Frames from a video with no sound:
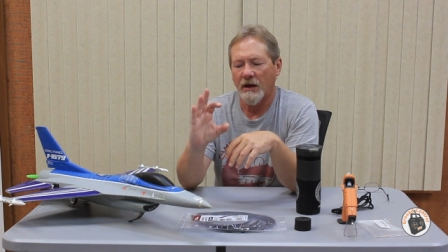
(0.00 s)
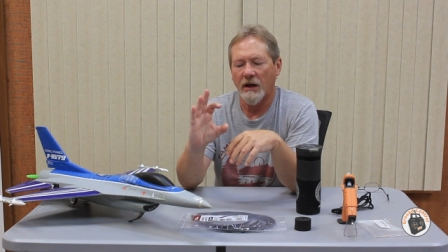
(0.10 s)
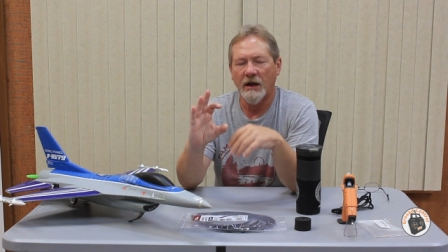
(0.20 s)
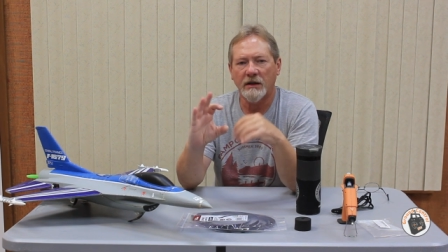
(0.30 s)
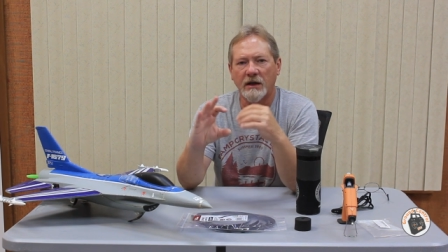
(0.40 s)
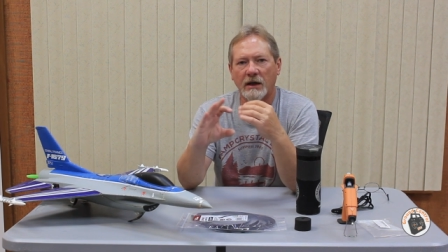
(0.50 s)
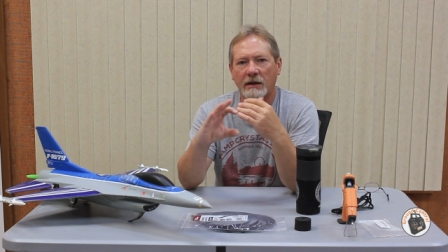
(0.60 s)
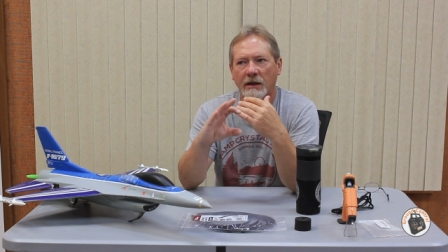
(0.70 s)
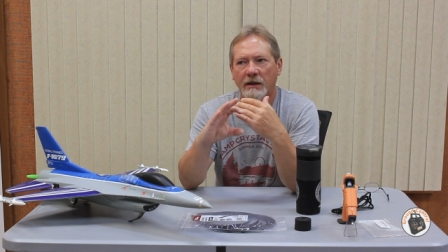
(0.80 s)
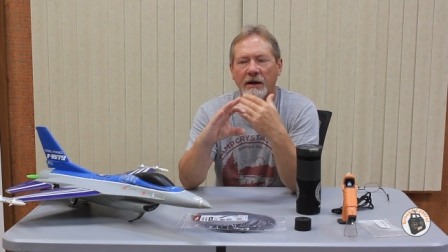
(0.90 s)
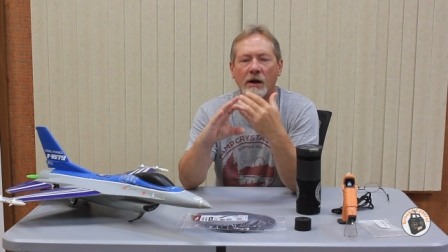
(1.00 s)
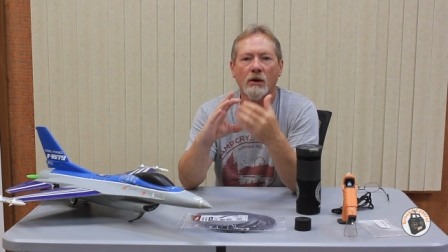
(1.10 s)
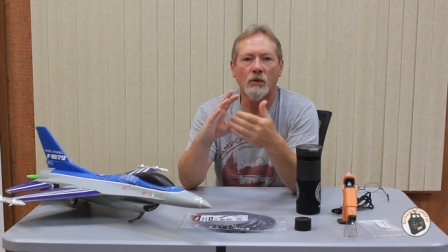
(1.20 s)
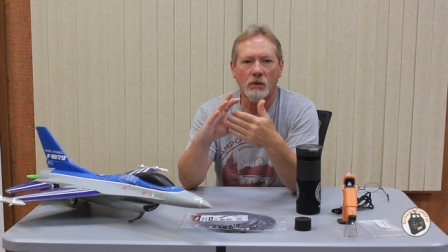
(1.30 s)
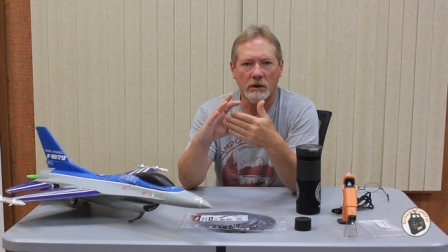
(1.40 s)
and cut a
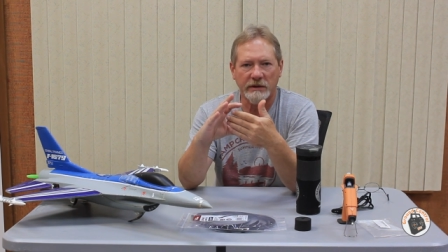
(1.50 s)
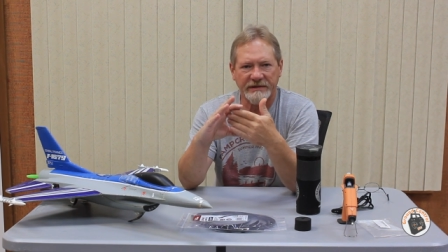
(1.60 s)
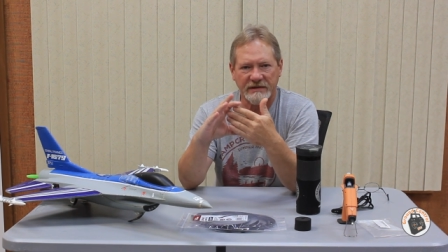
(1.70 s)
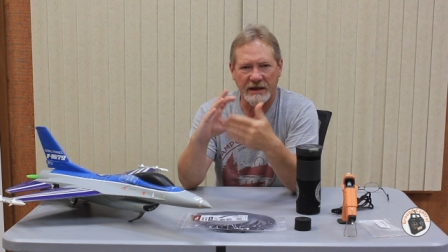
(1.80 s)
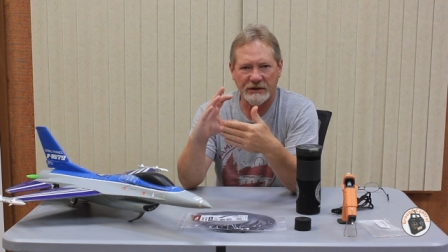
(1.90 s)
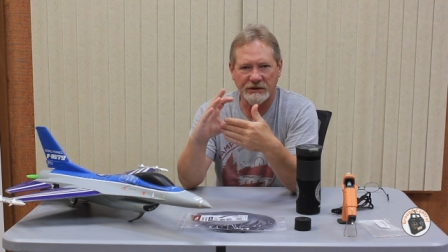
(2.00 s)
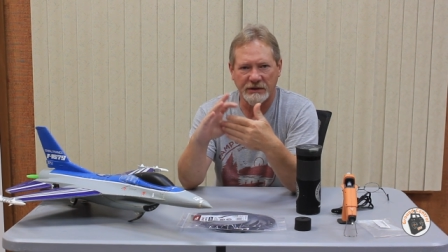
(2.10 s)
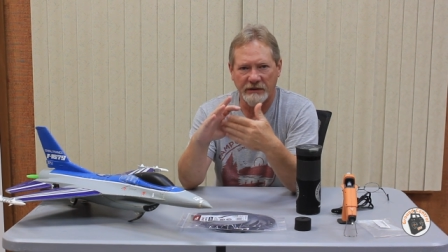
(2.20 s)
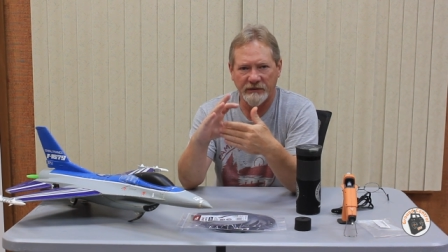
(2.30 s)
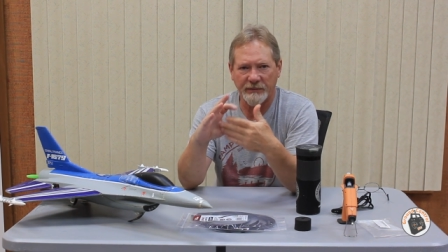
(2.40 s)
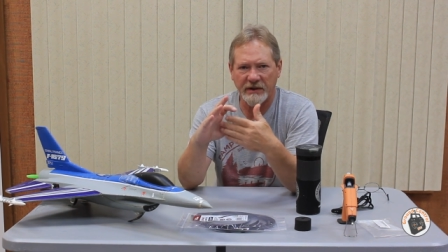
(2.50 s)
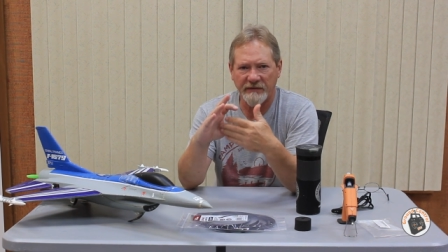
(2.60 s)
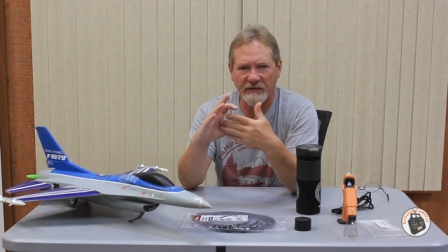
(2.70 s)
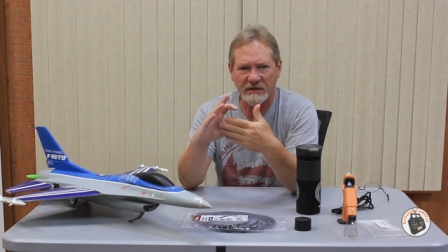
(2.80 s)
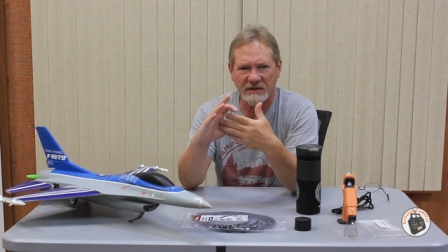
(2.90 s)
narrower section of the
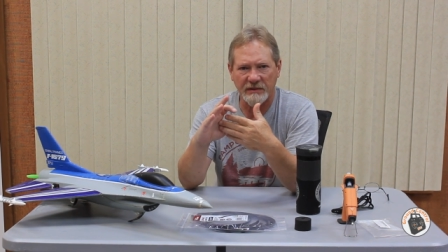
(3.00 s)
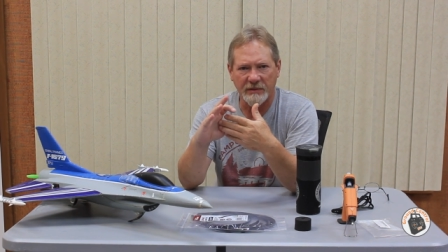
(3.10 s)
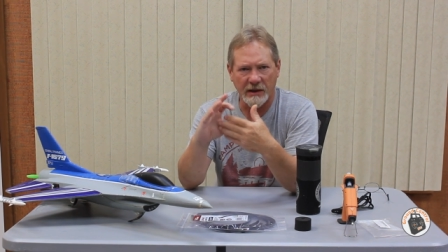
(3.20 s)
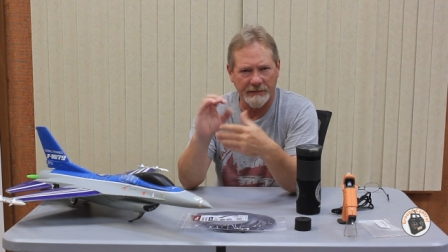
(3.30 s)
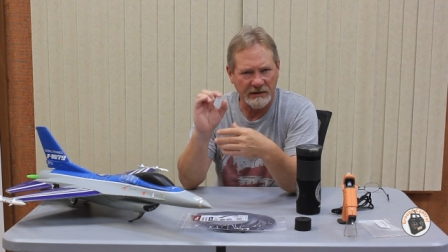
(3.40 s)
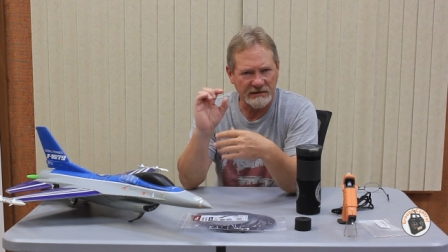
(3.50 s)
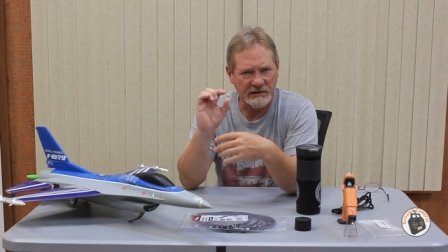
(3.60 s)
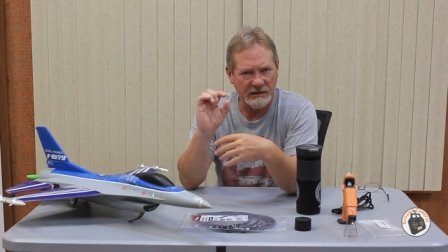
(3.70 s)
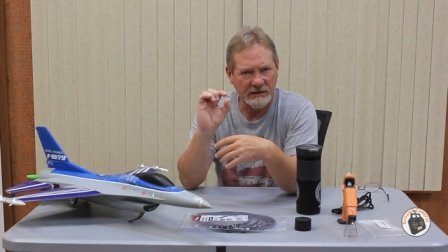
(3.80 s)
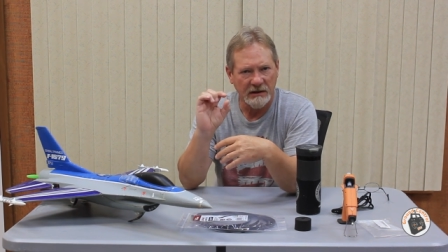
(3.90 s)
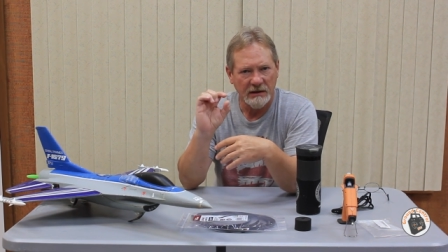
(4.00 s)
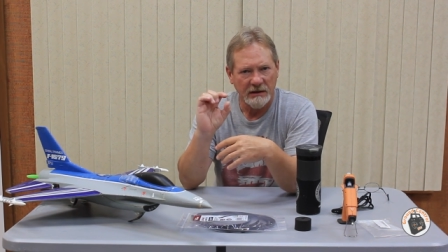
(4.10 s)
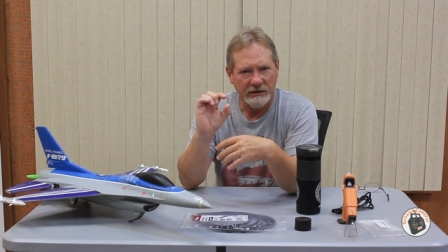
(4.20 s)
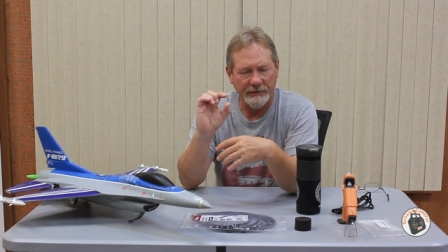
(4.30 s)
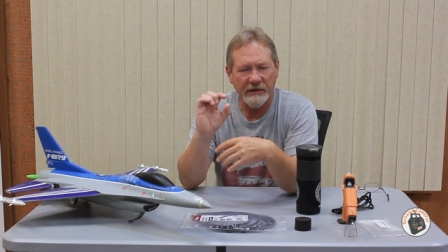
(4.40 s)
PVC pipe, because the
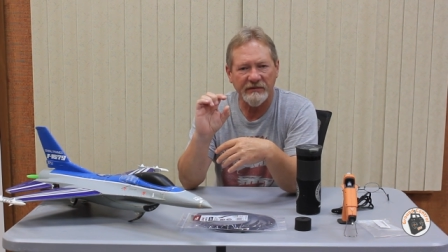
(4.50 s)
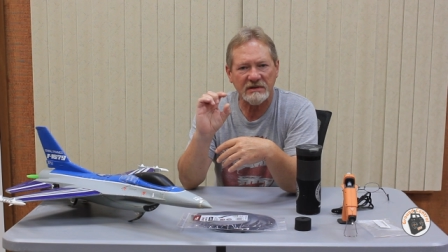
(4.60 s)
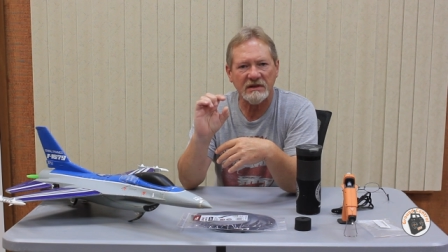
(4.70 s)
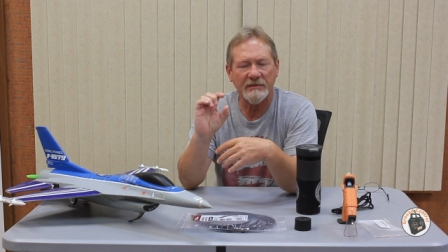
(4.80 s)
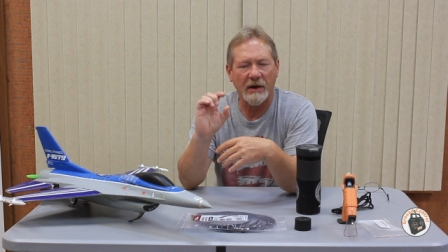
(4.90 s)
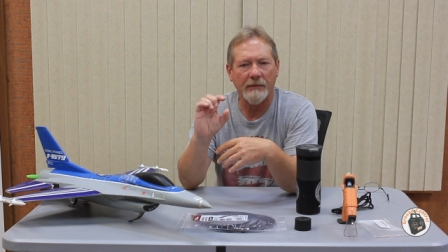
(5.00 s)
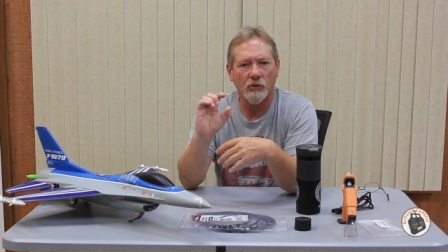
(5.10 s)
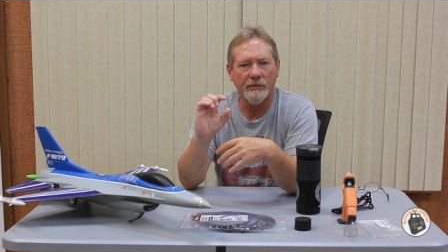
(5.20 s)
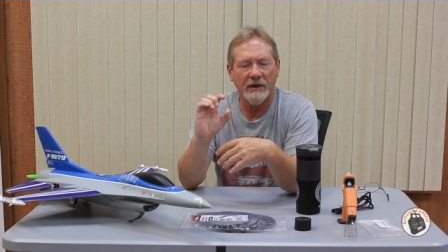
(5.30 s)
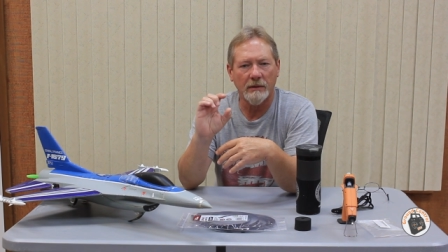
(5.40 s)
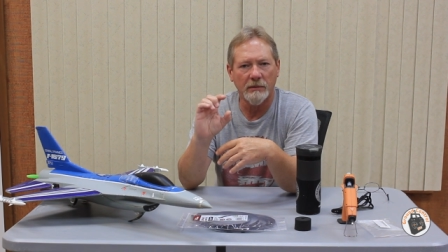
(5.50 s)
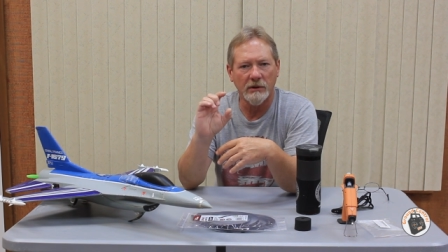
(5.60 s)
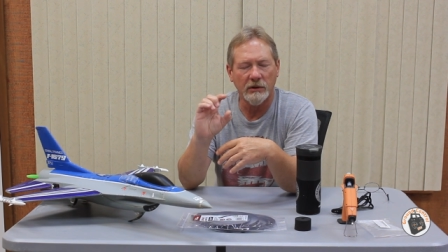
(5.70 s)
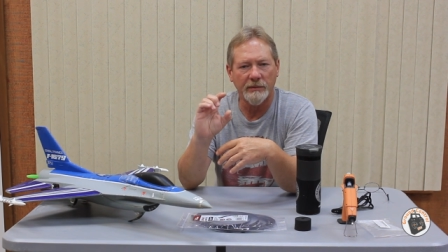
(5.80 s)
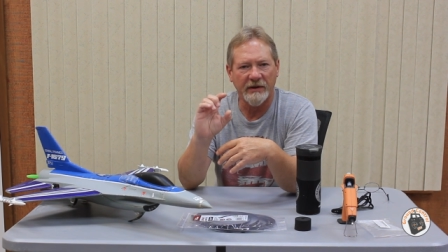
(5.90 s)
PVC pipe will be a
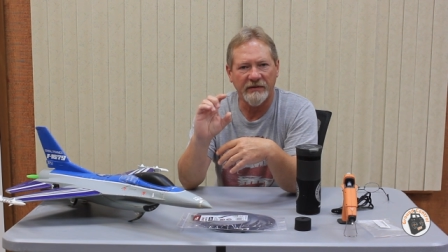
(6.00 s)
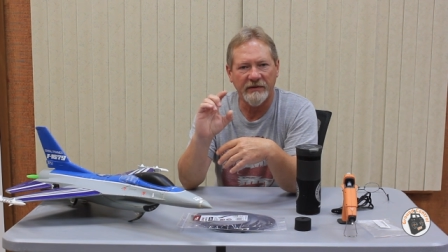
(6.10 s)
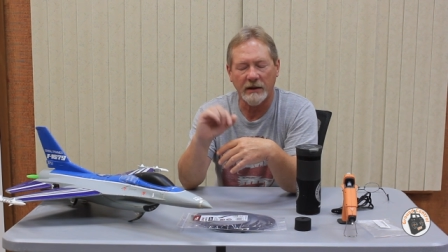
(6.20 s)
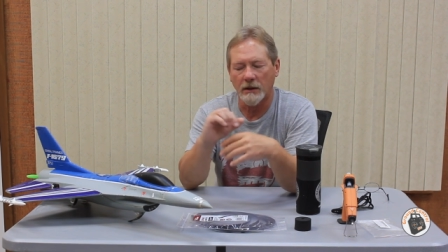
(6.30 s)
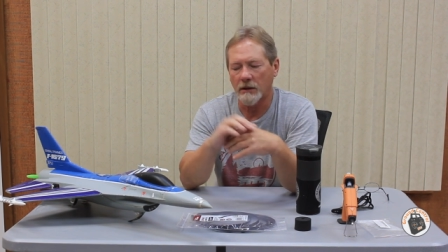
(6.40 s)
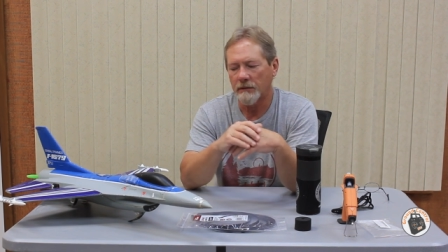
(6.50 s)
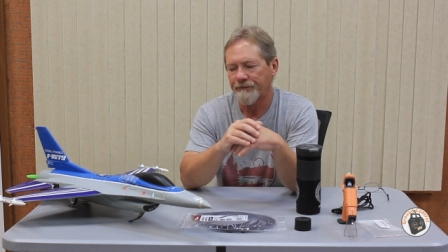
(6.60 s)
little bit thicker.